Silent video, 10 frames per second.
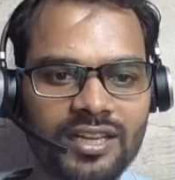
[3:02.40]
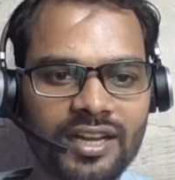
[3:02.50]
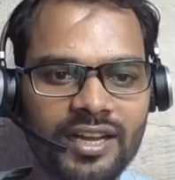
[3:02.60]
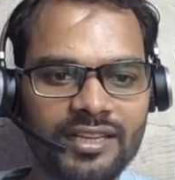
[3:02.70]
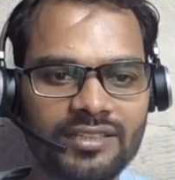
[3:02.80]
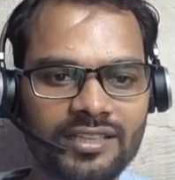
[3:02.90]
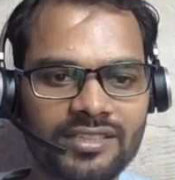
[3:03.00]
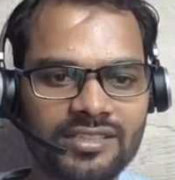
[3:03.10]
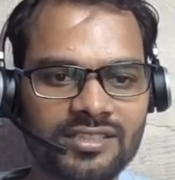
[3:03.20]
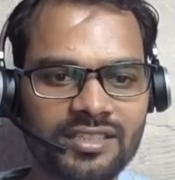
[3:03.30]
character
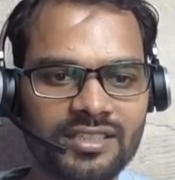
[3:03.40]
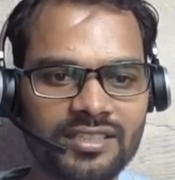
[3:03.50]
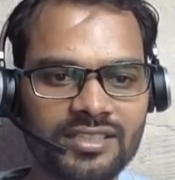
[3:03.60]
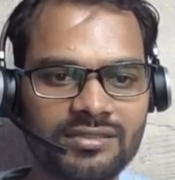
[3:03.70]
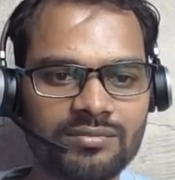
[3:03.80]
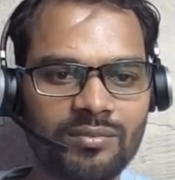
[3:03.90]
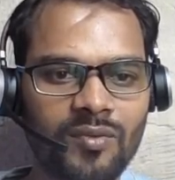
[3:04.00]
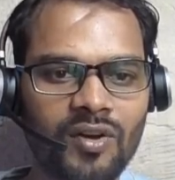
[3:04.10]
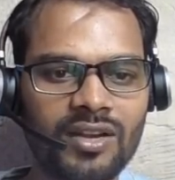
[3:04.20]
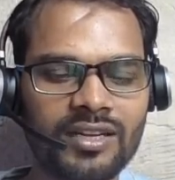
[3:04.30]
is
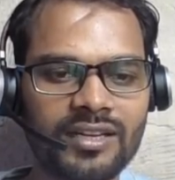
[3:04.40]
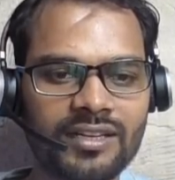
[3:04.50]
small,